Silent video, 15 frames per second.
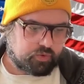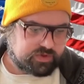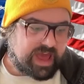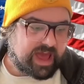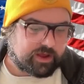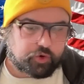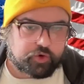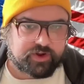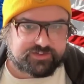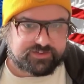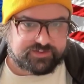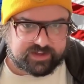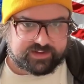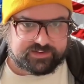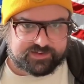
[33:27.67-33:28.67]
Yeah, Chris
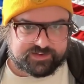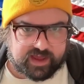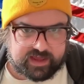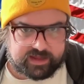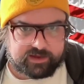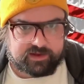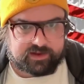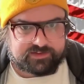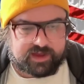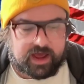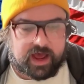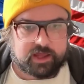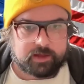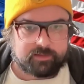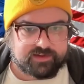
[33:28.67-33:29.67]
did say he had
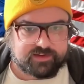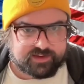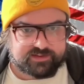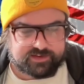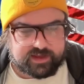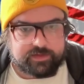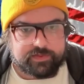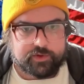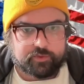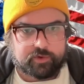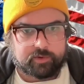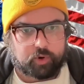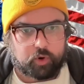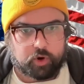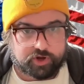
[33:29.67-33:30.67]
documents. It's in the
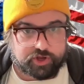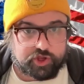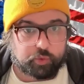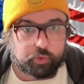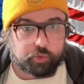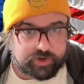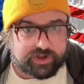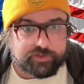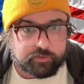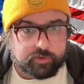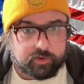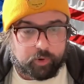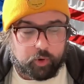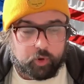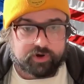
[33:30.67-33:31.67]
report. You read the
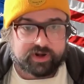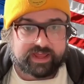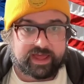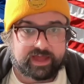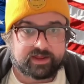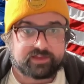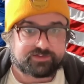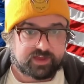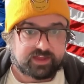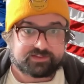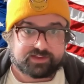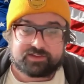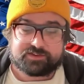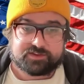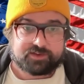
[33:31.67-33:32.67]
report again.
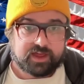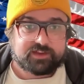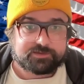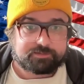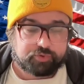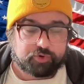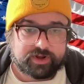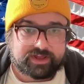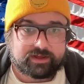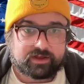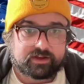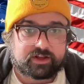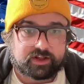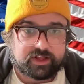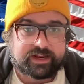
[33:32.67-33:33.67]
It's
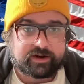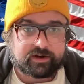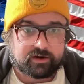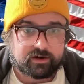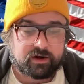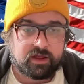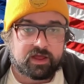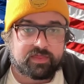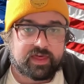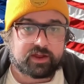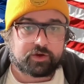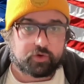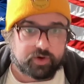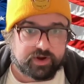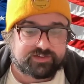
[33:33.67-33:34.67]
pretty clear
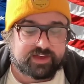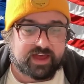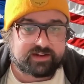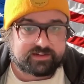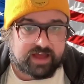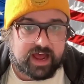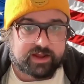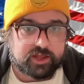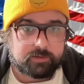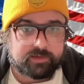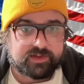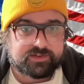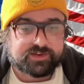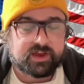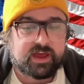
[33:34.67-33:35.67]
that Chris had
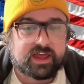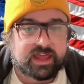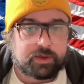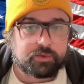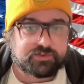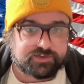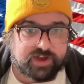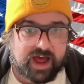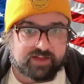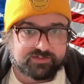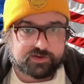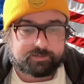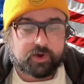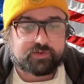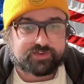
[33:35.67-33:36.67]
documents he was not
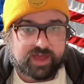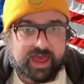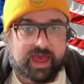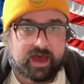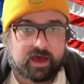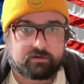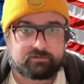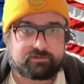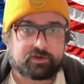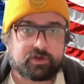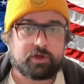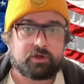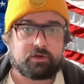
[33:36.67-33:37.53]
supposed to have.